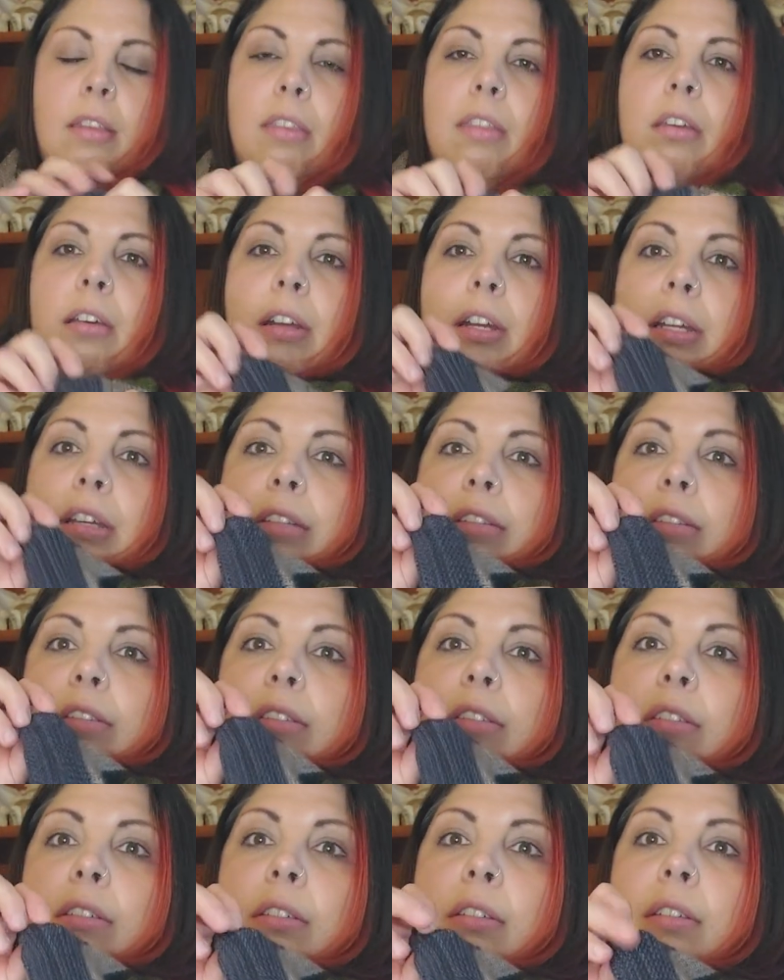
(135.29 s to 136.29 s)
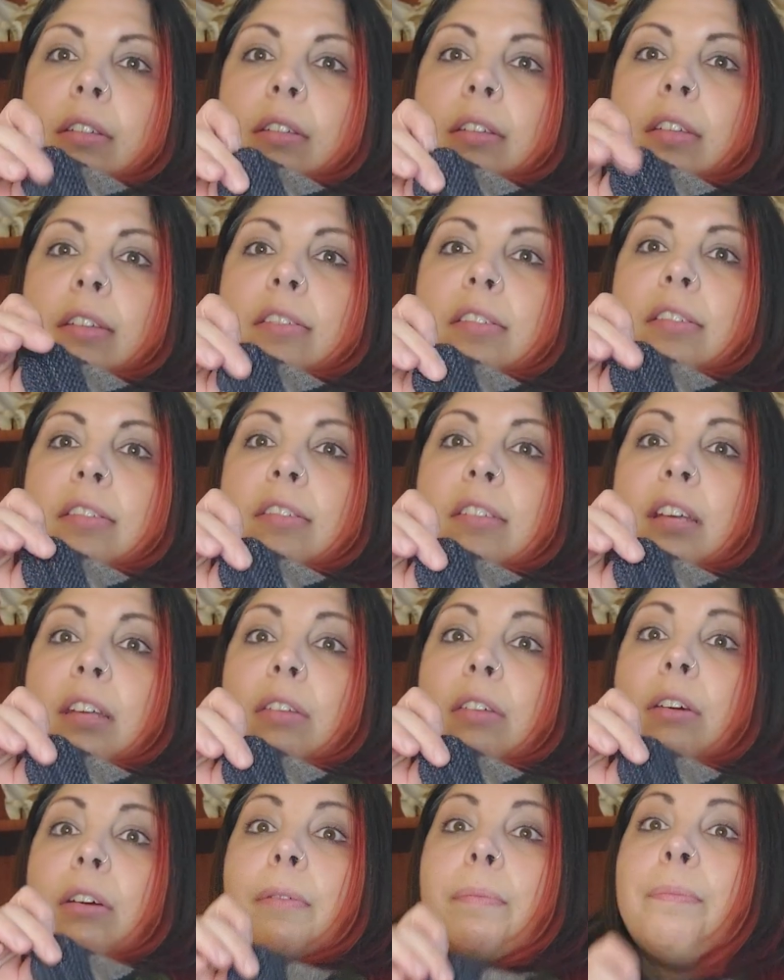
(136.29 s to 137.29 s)
There it is. This is
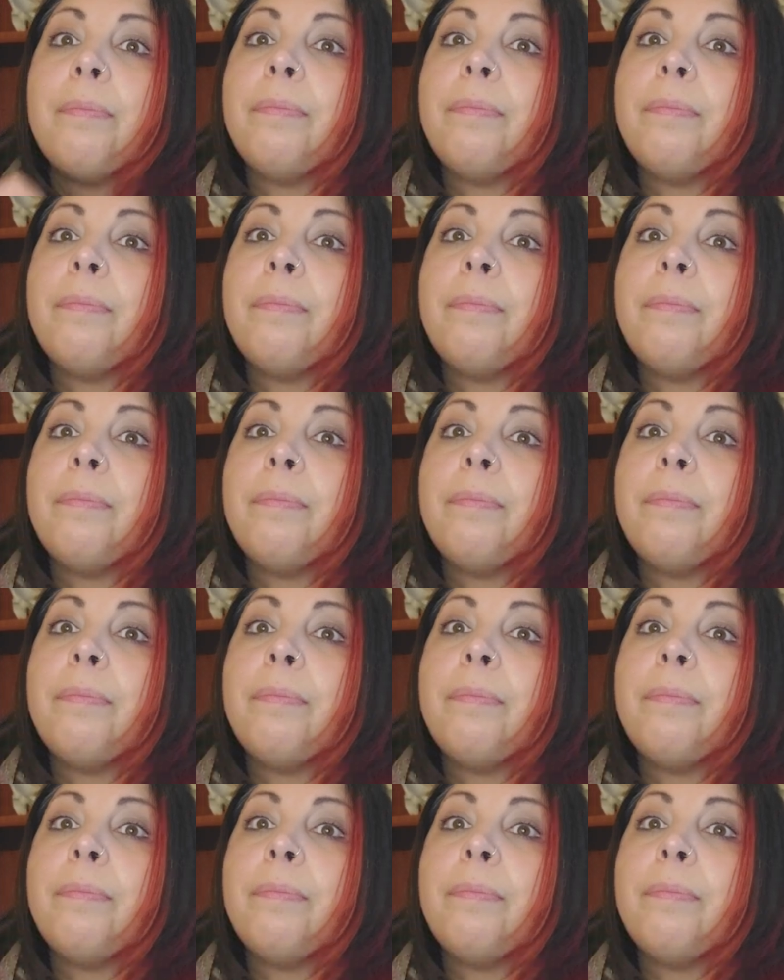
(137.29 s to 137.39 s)
Seether.